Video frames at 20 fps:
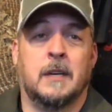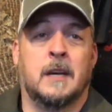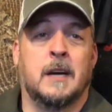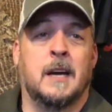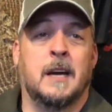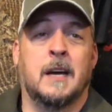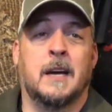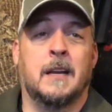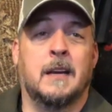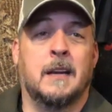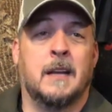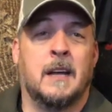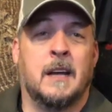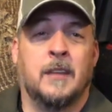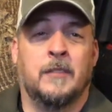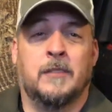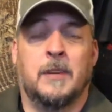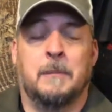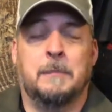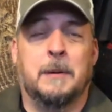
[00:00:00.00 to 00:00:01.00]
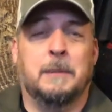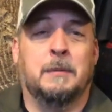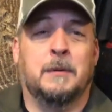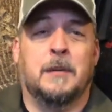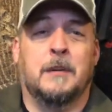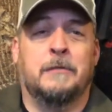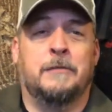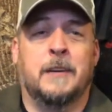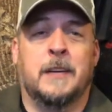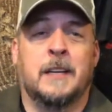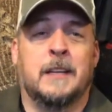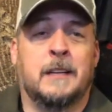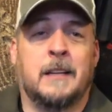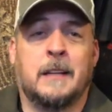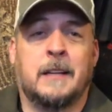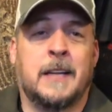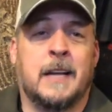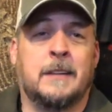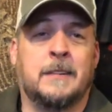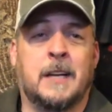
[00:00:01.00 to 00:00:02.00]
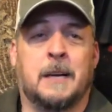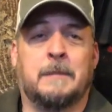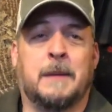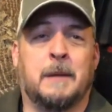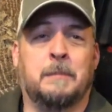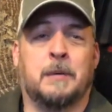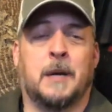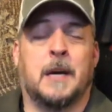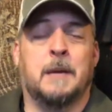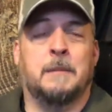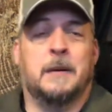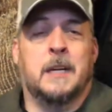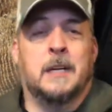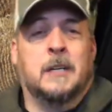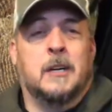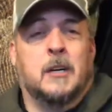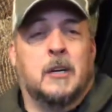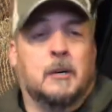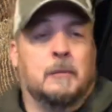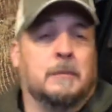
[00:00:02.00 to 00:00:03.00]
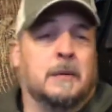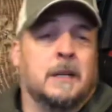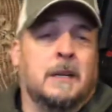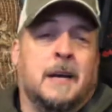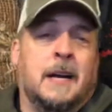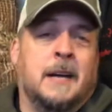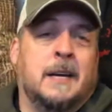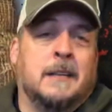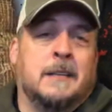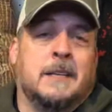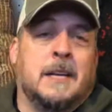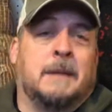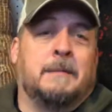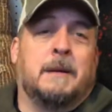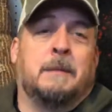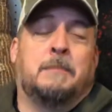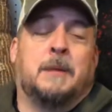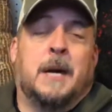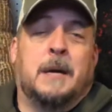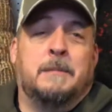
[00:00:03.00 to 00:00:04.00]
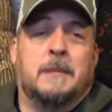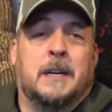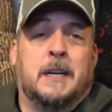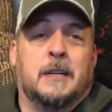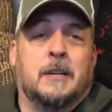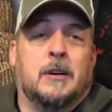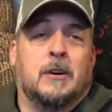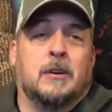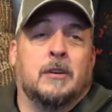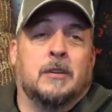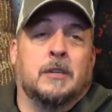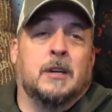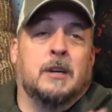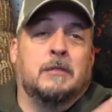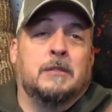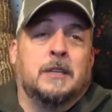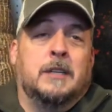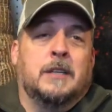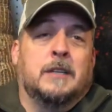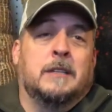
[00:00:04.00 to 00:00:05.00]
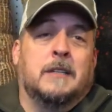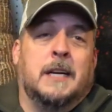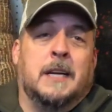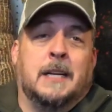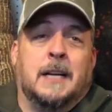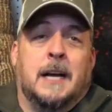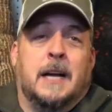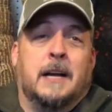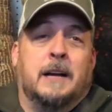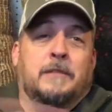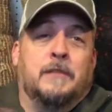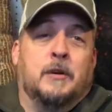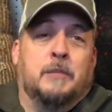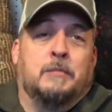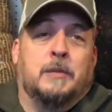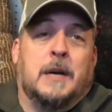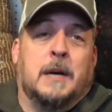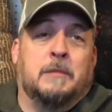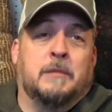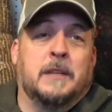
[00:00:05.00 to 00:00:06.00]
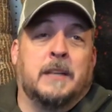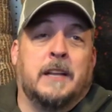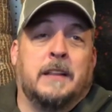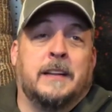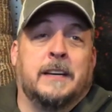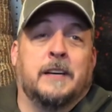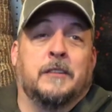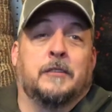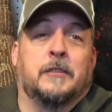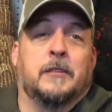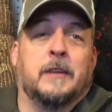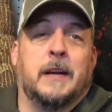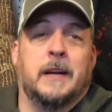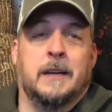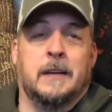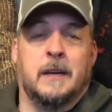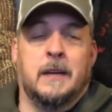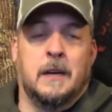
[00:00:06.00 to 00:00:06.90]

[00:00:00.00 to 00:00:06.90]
And some people are offended that that's not my primary goal, but hey, it's not my primary goal. Go do your thing. I have no problem with it. I think it's great.